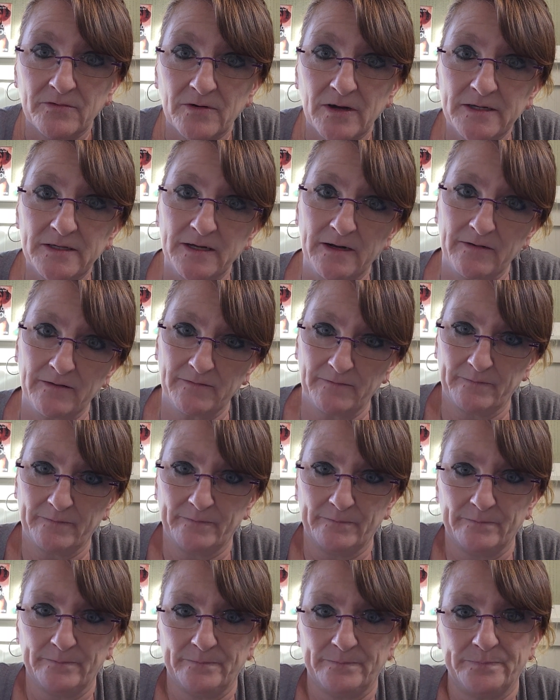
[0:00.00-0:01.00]
right there.
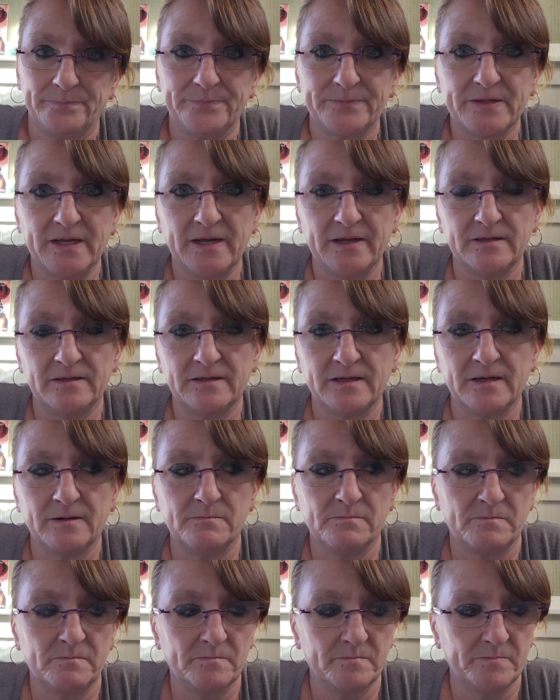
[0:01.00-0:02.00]
And
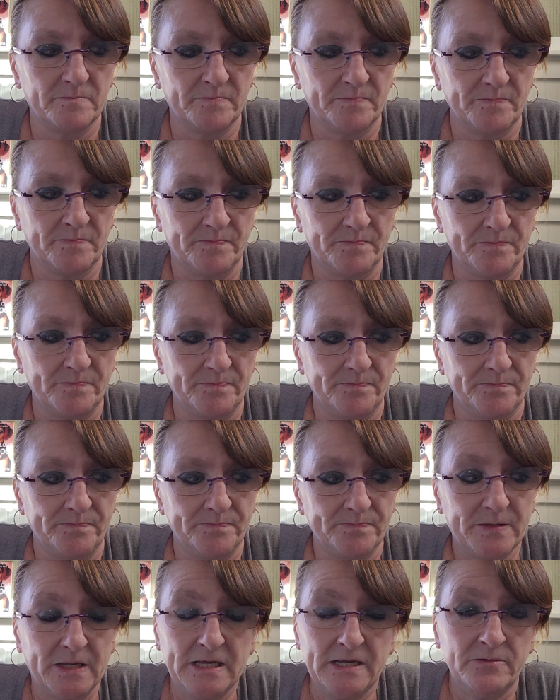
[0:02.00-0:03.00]

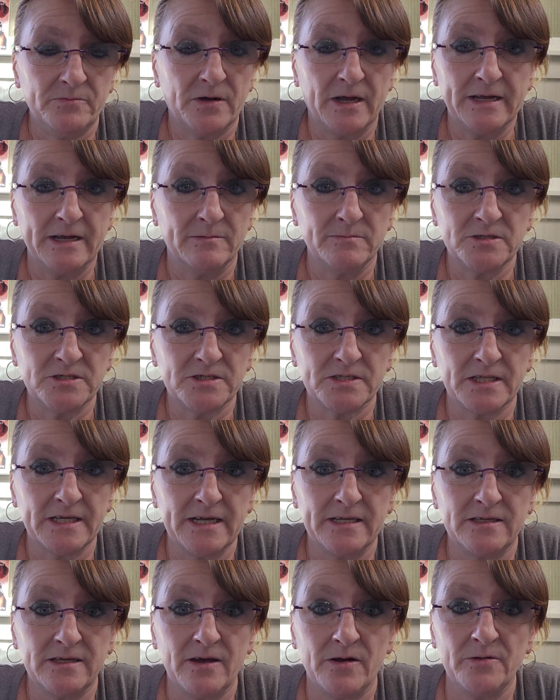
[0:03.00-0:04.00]
anyway, I'm just
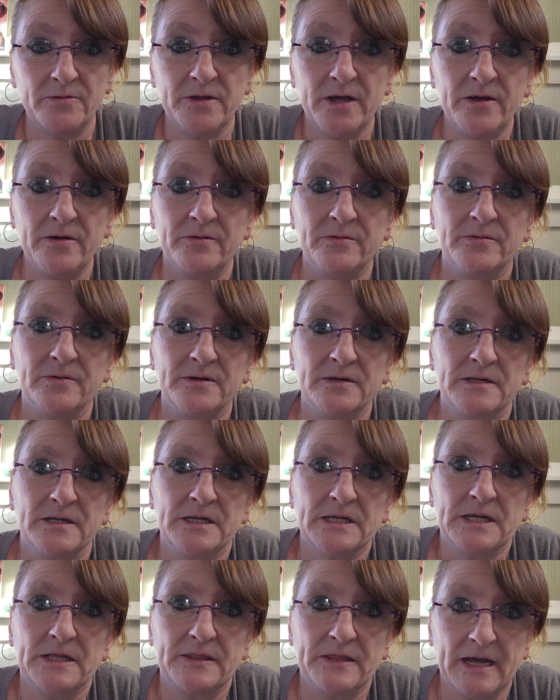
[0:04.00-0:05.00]
letting y'all know
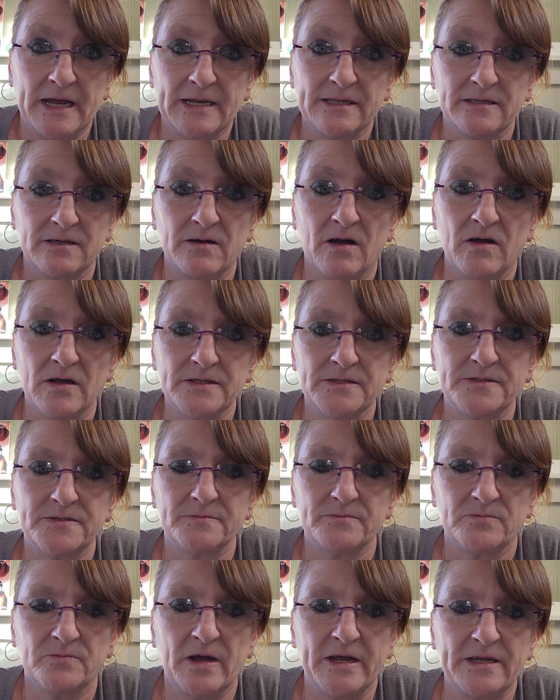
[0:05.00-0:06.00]
that God's
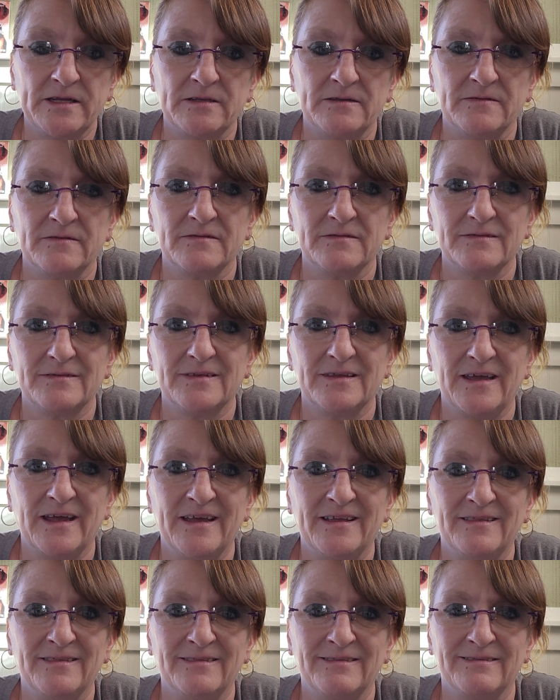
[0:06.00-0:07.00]
waiting,
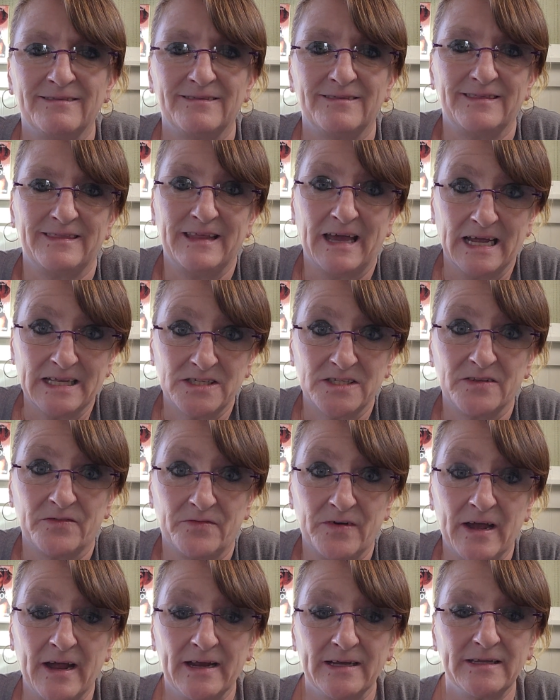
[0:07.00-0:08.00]
and that's the
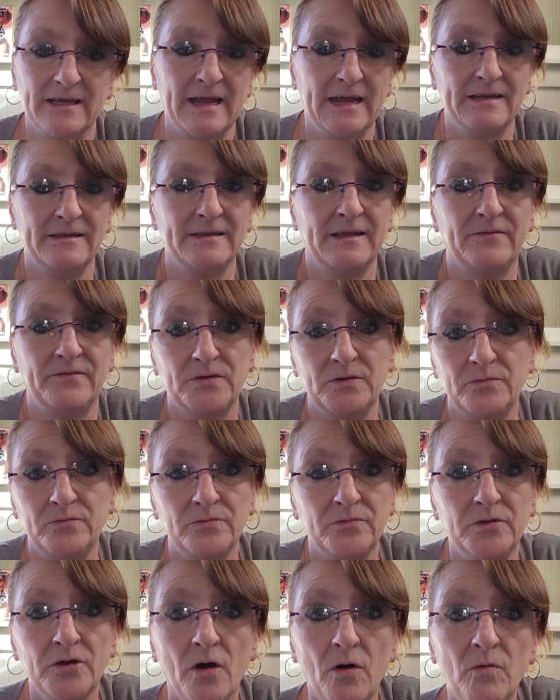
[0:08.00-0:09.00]
fact. And if you
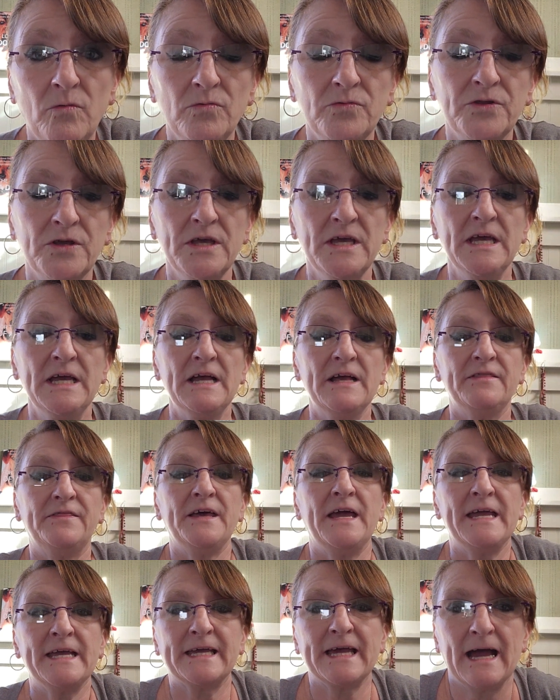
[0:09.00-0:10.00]
don't
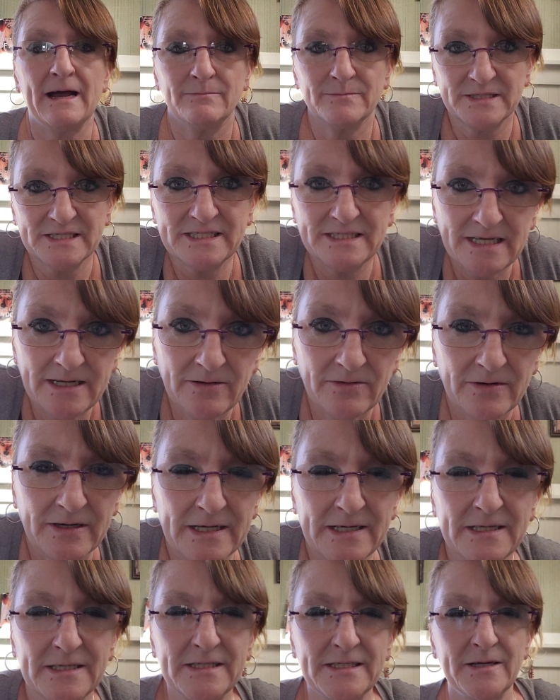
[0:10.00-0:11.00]
think I'm
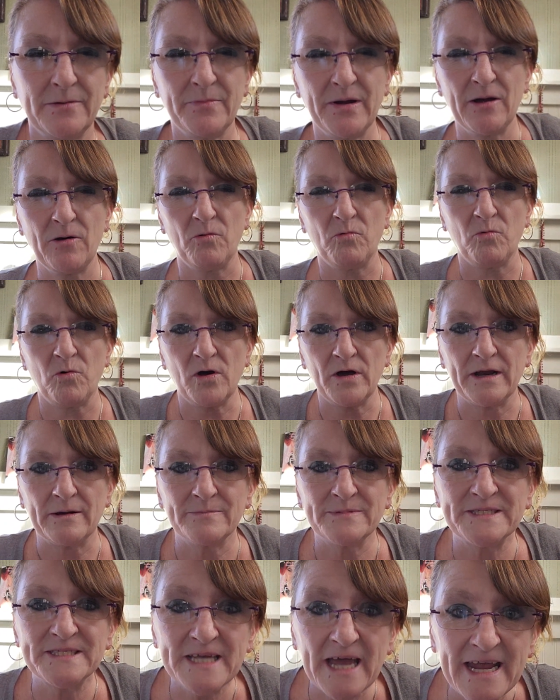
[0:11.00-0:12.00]
serious about what I'm
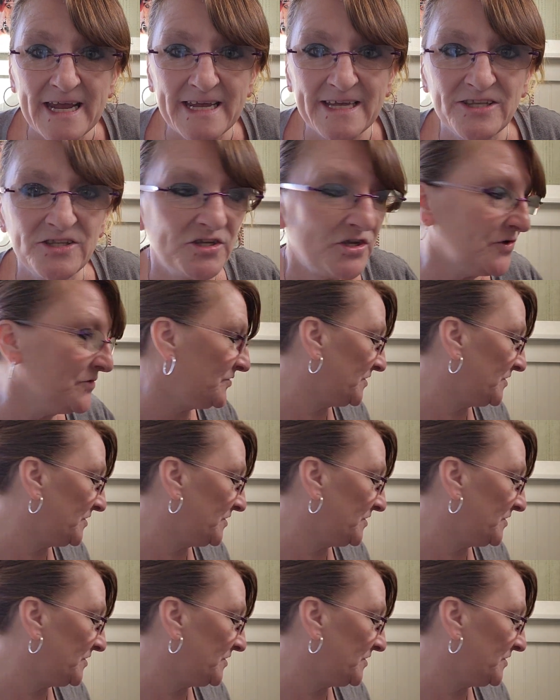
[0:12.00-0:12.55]
saying to